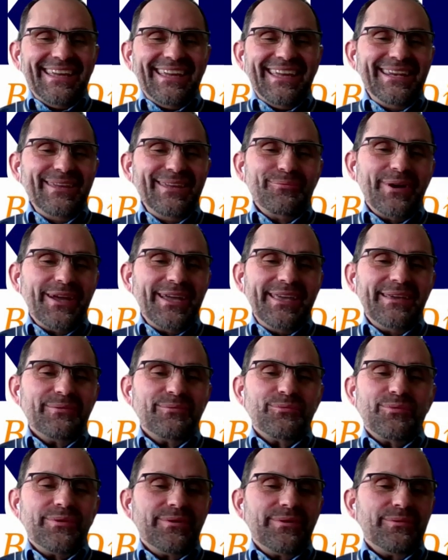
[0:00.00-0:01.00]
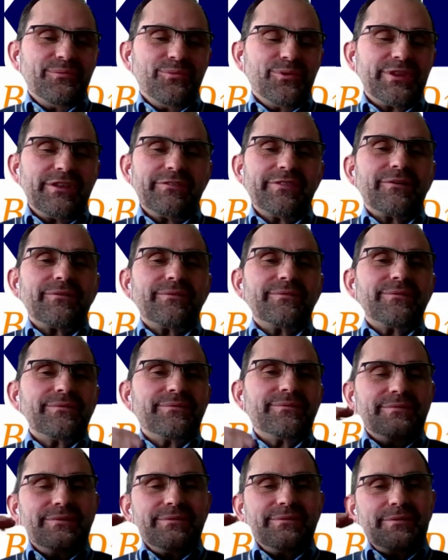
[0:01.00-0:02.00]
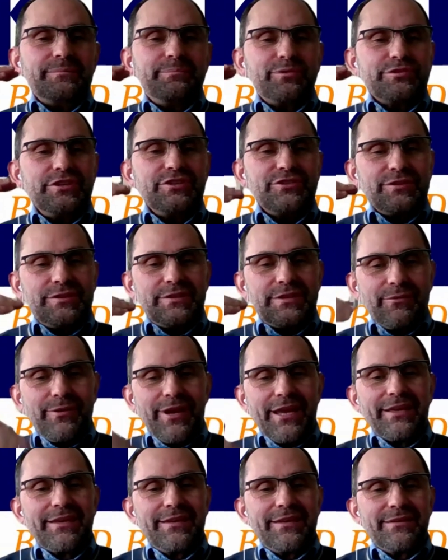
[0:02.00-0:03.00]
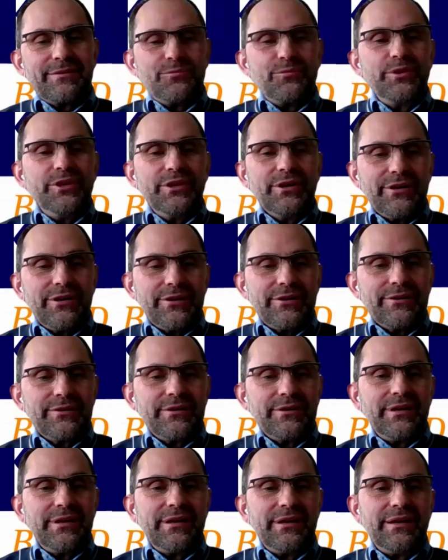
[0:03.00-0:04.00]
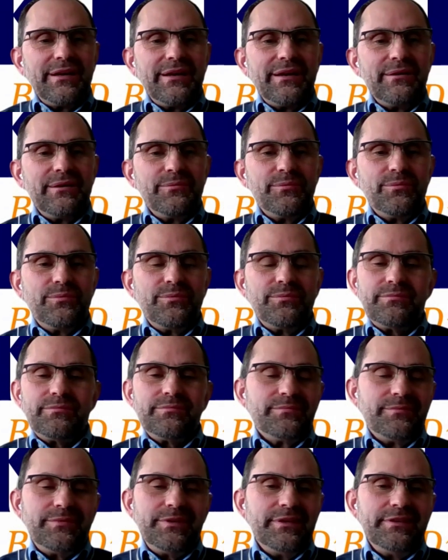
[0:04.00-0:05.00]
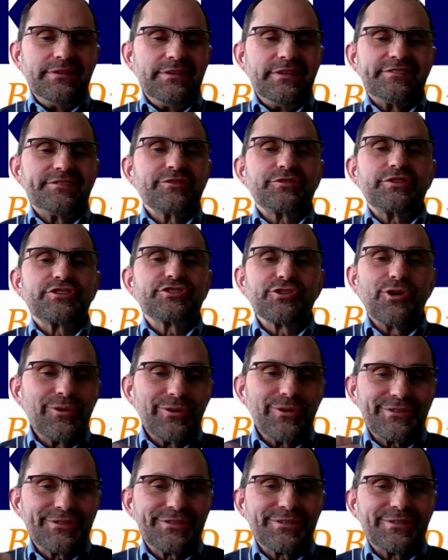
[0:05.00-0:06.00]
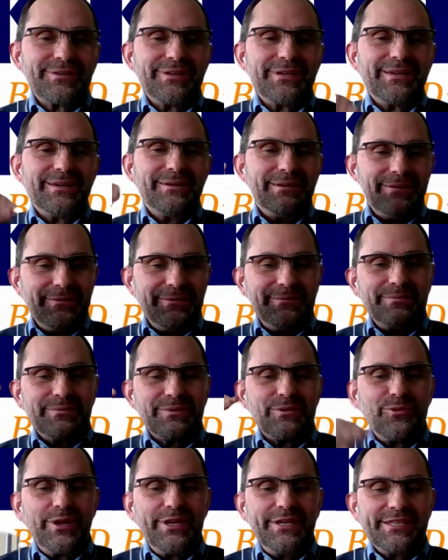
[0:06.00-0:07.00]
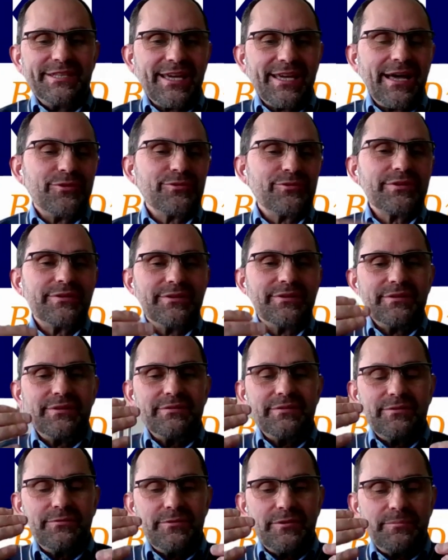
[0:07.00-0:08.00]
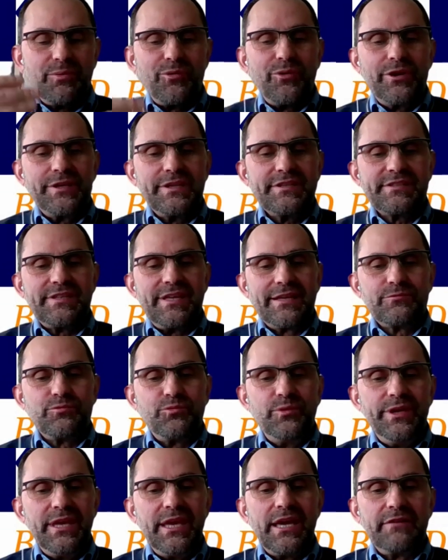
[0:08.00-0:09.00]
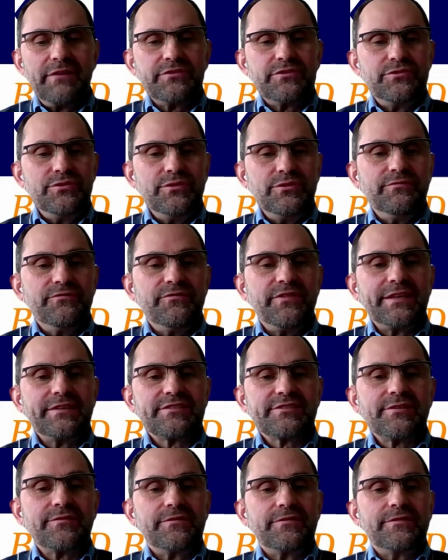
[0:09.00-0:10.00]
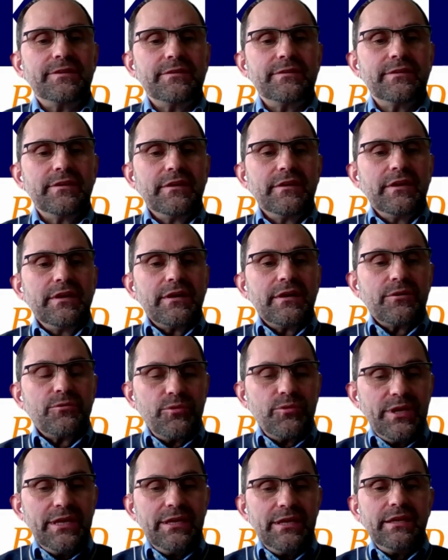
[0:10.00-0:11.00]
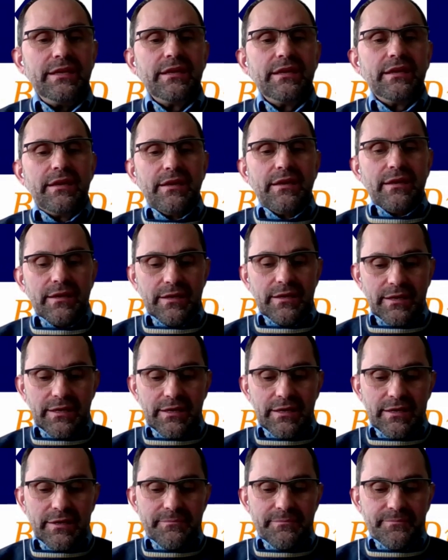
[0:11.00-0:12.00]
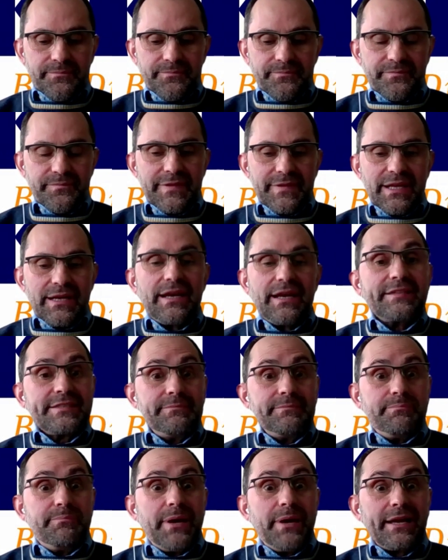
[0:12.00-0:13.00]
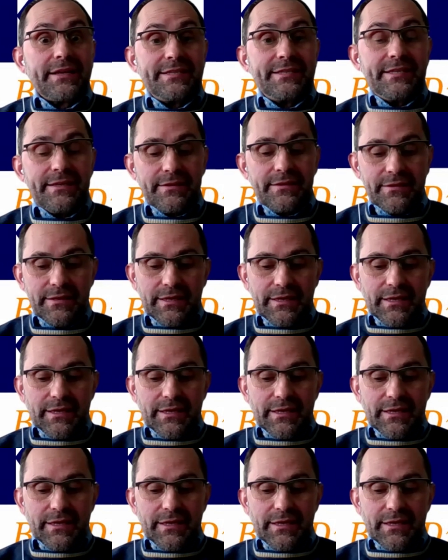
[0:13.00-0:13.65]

Anyway, whatever the position in the ranking we are, is not a Soros going down. The point is that we have to invent something really less impacting.